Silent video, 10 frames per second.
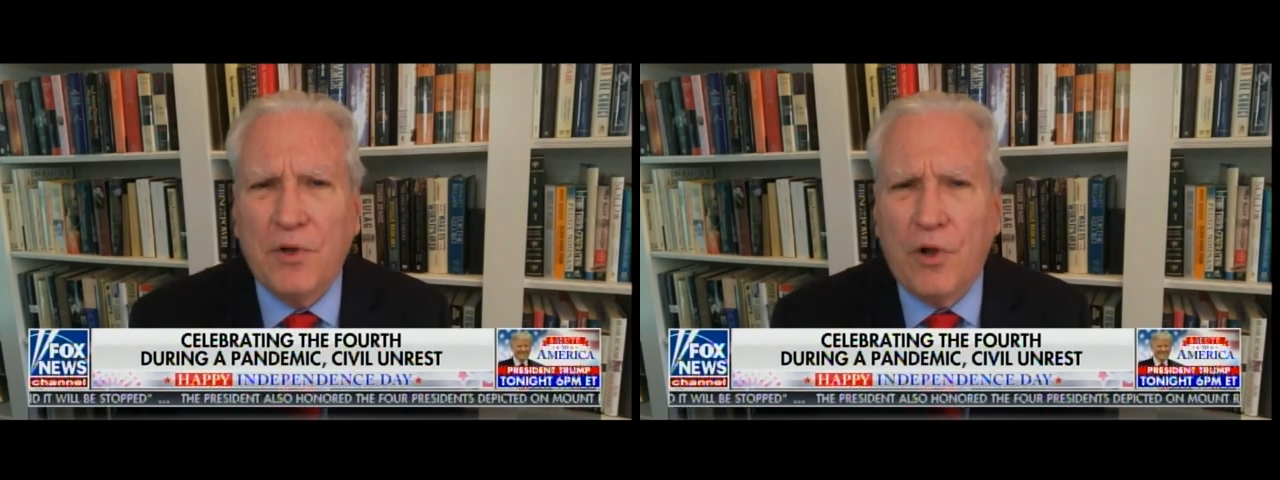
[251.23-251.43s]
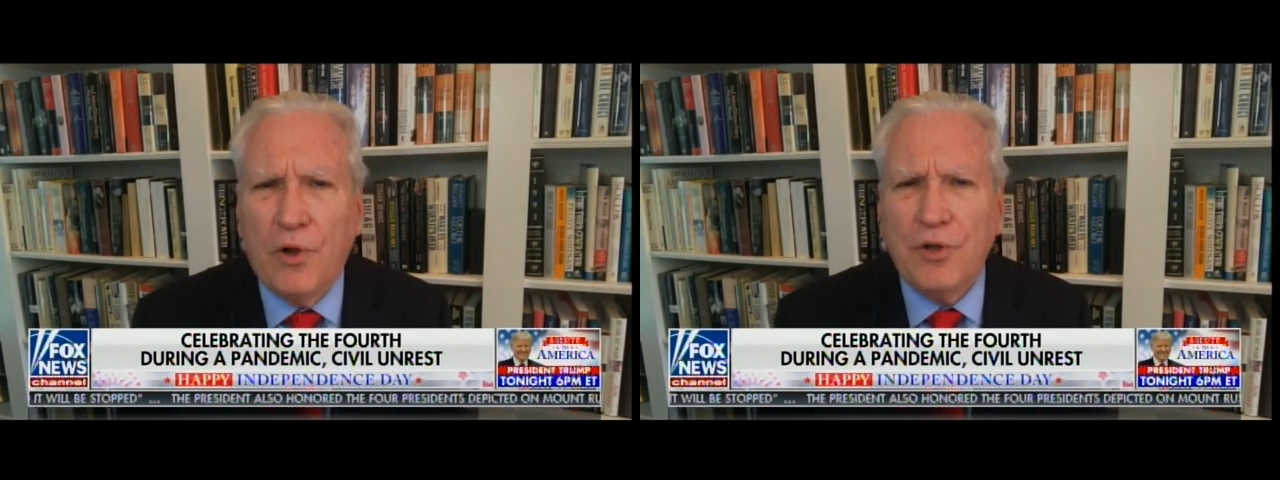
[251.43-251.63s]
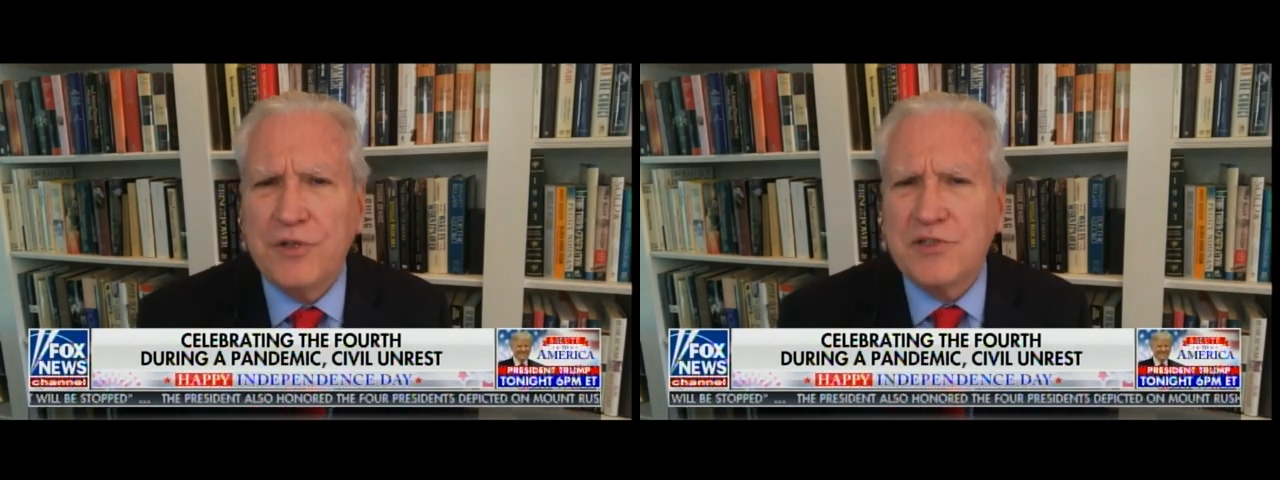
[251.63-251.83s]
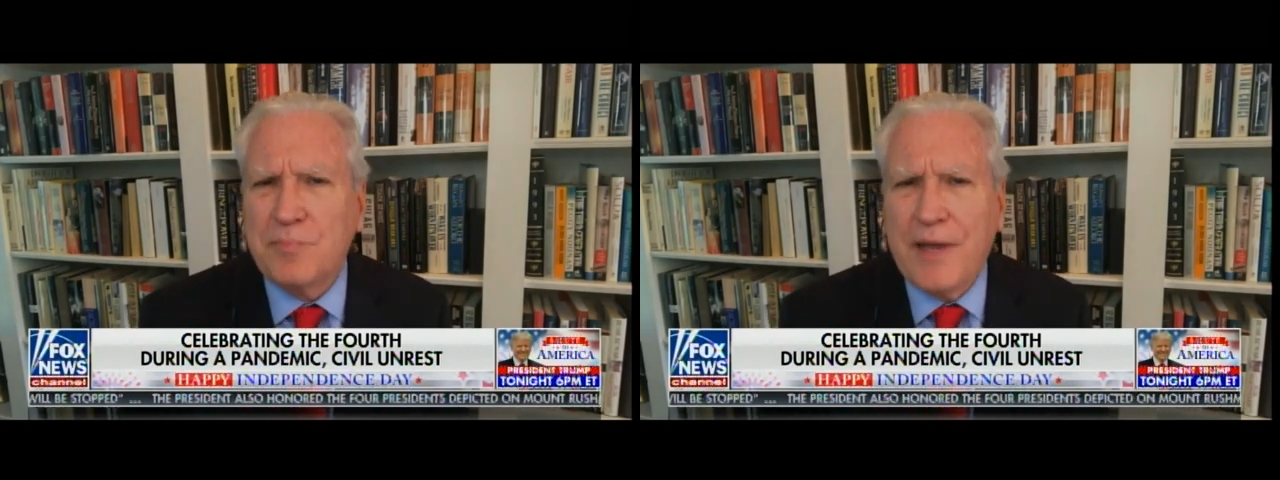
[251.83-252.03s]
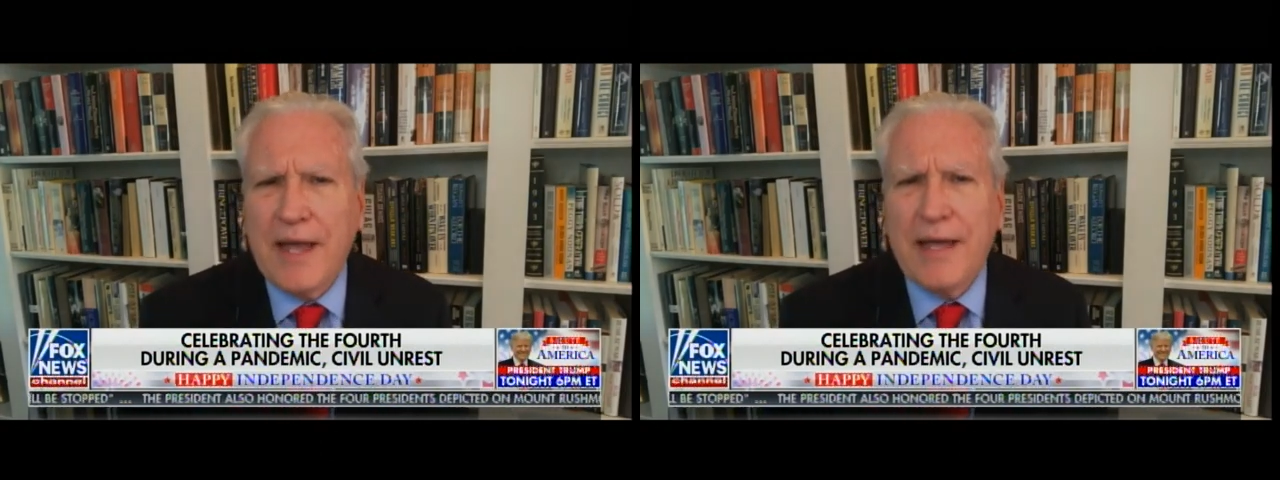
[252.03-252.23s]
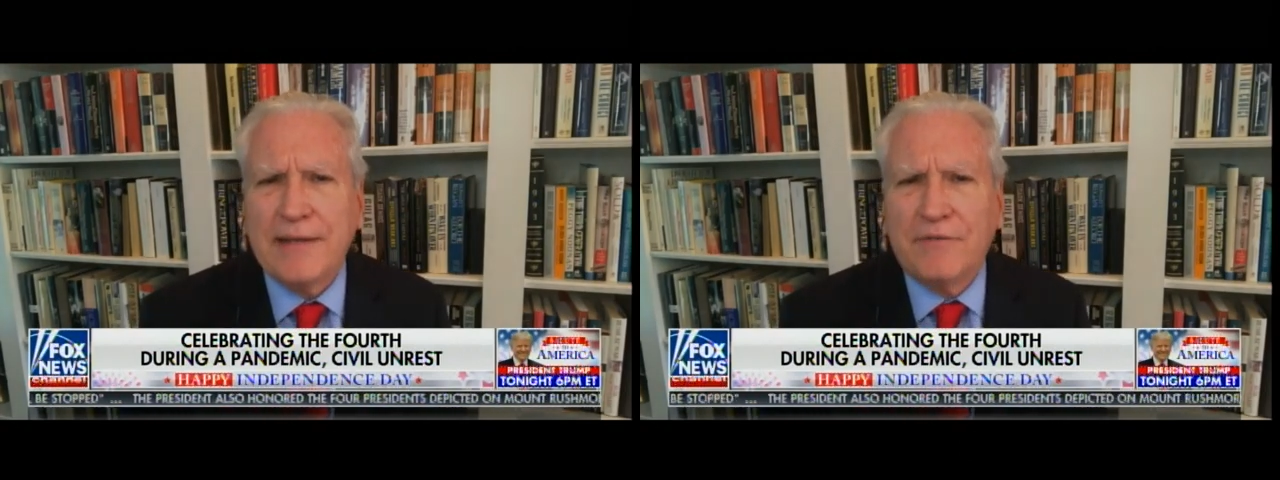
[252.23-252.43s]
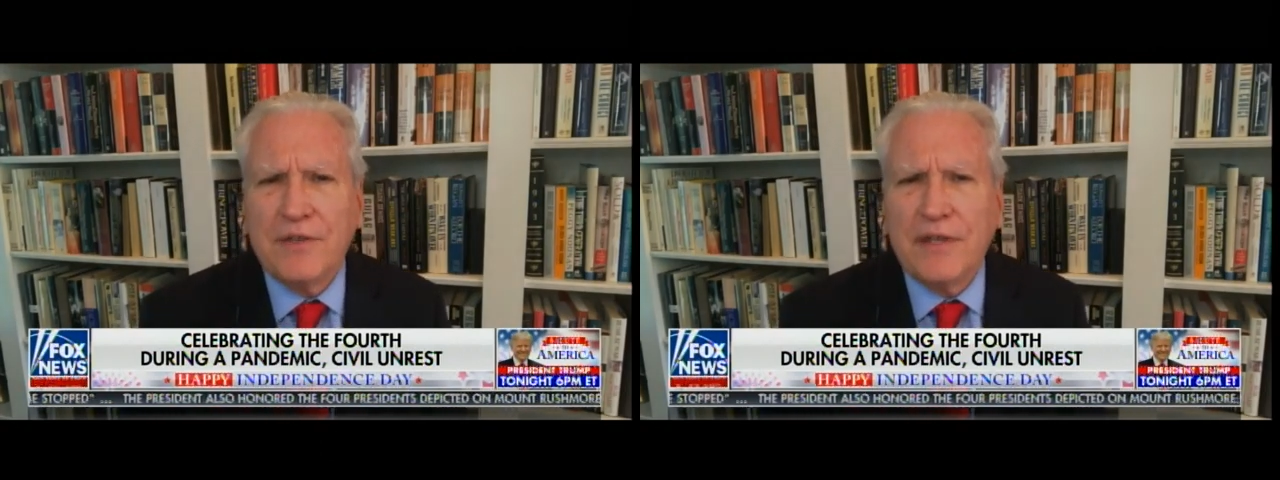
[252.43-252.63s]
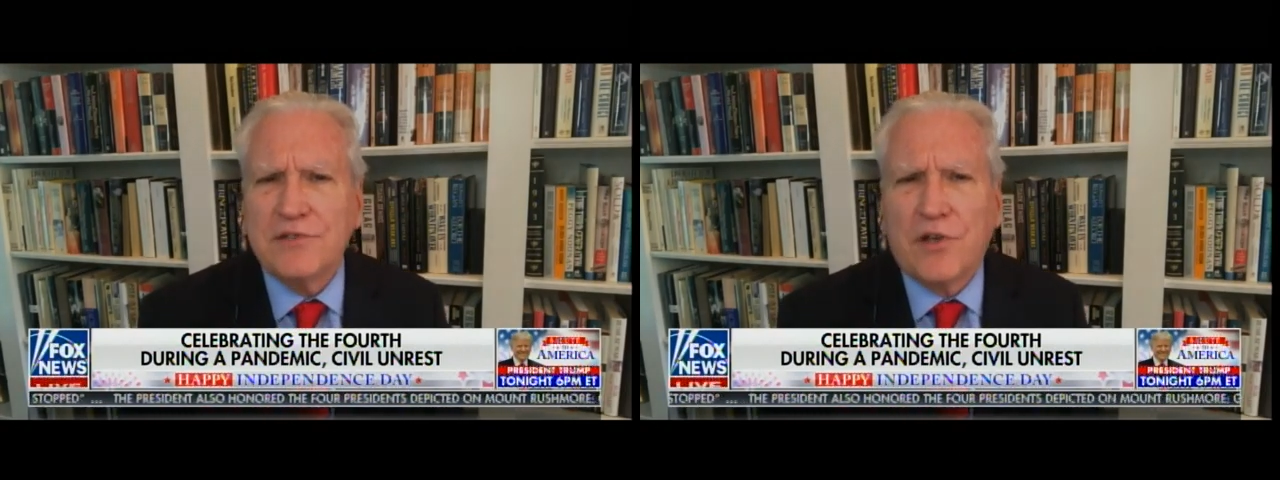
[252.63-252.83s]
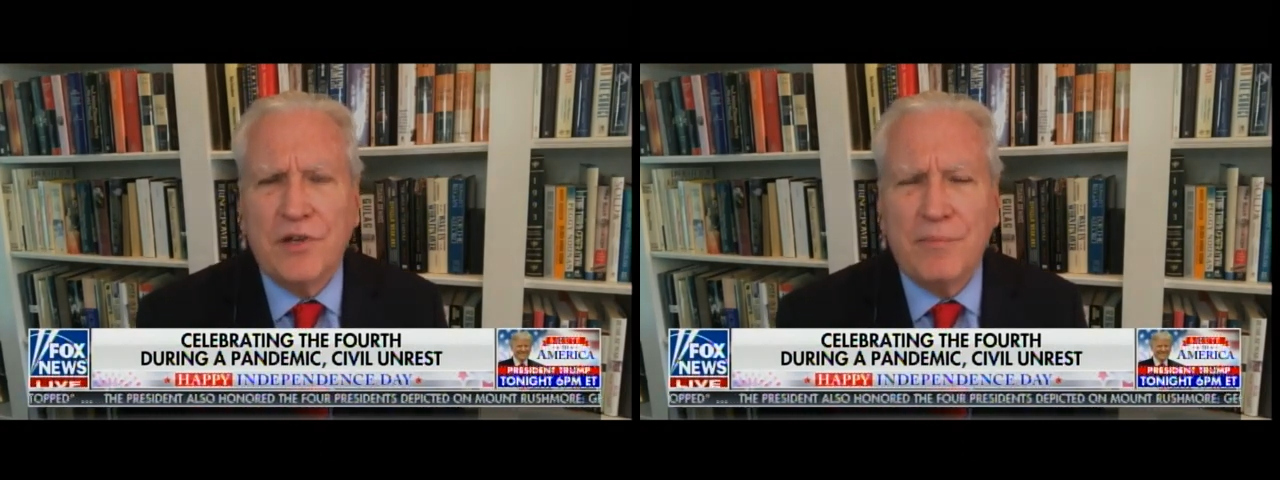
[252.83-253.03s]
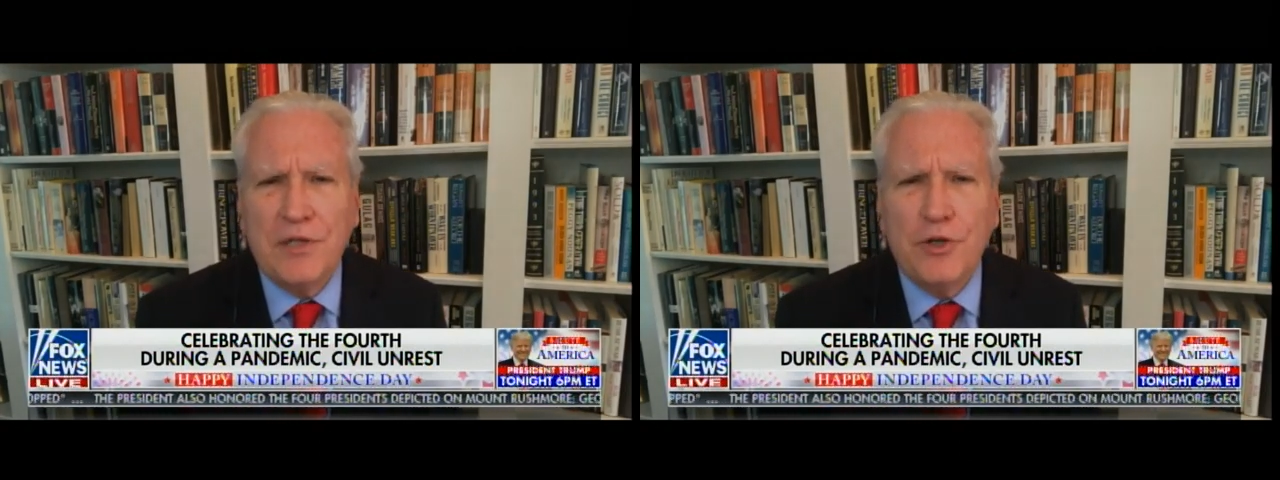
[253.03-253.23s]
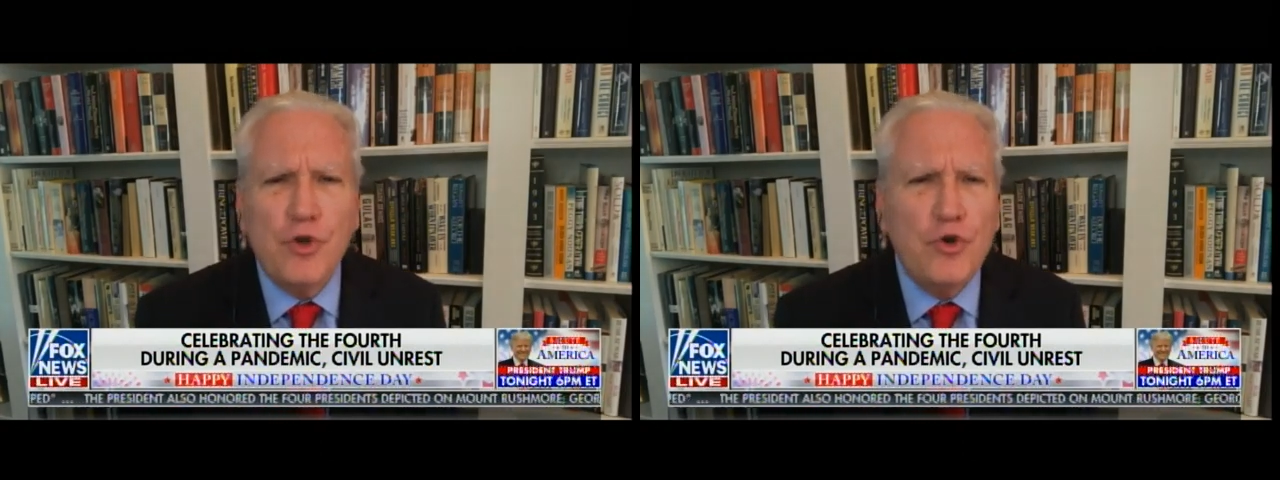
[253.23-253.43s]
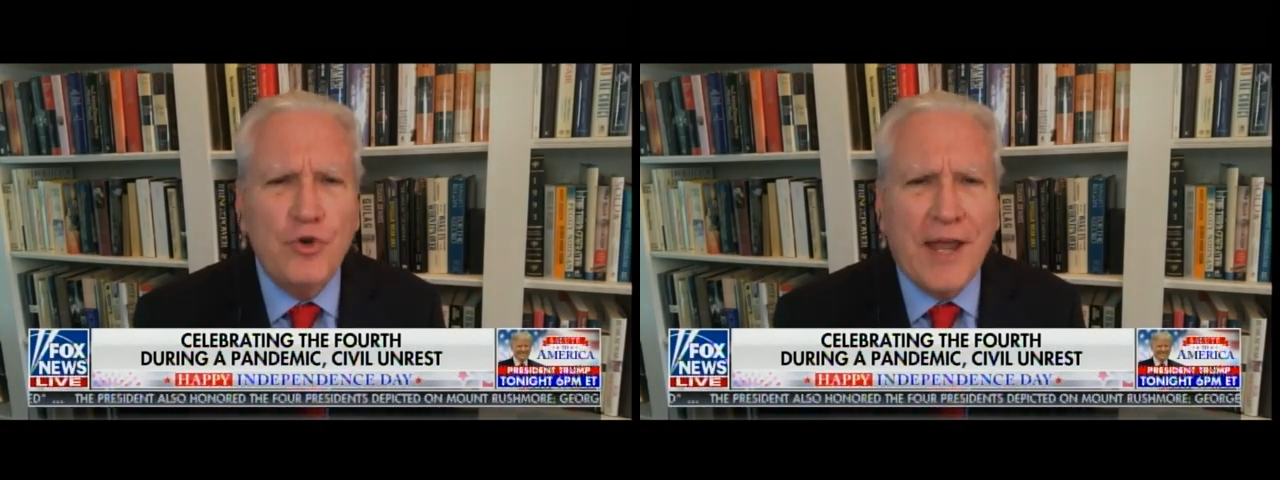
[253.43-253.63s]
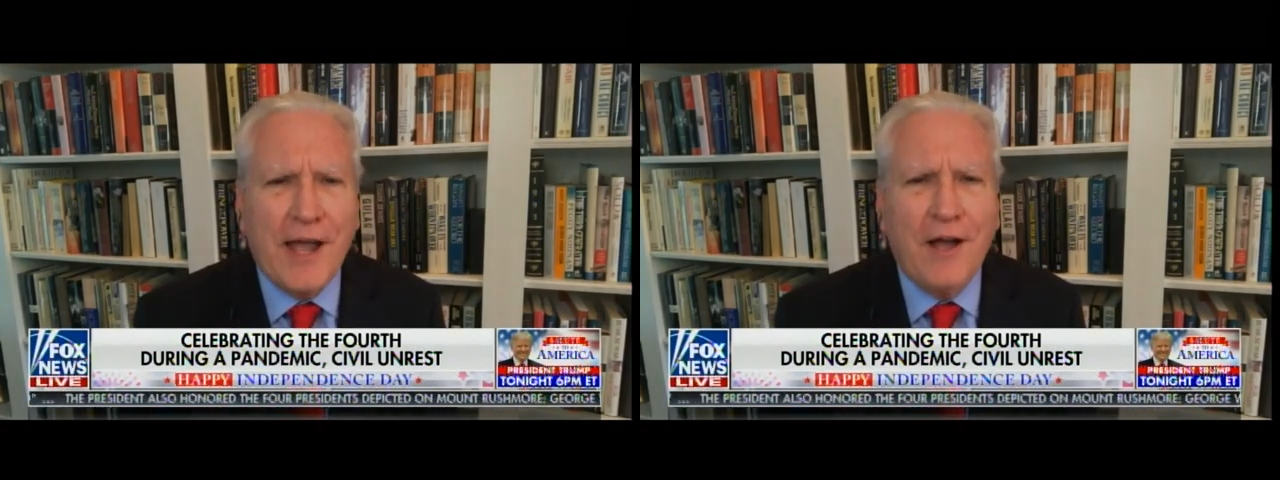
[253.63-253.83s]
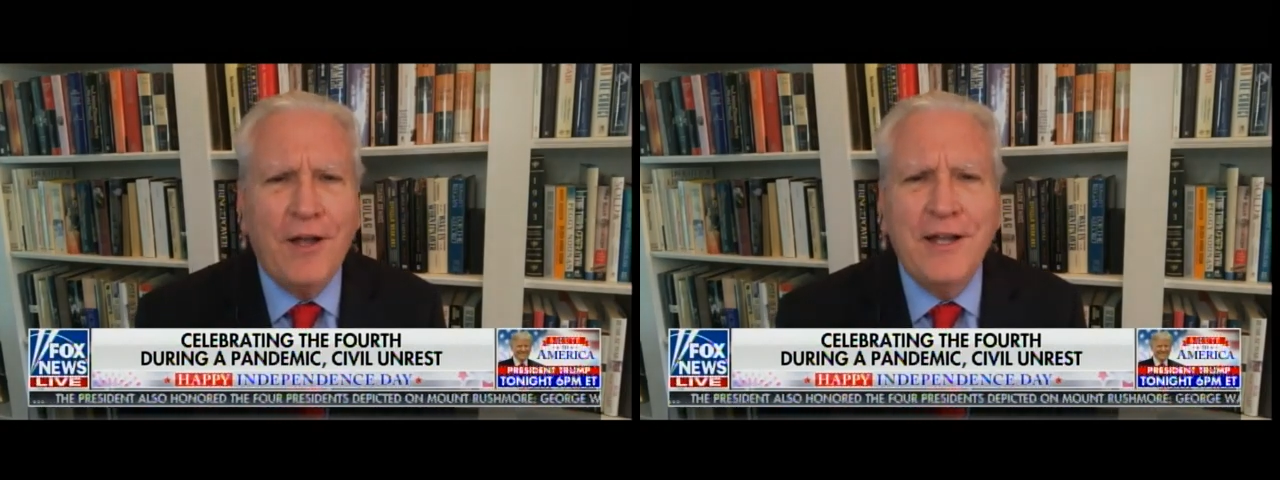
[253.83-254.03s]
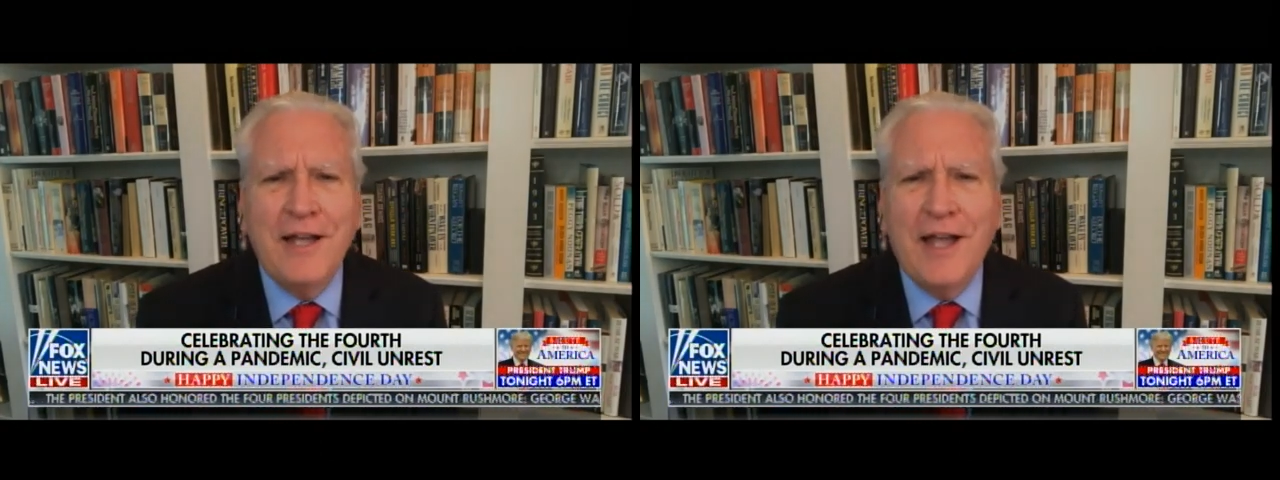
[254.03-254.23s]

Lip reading: old is bad, everything's going to be new now,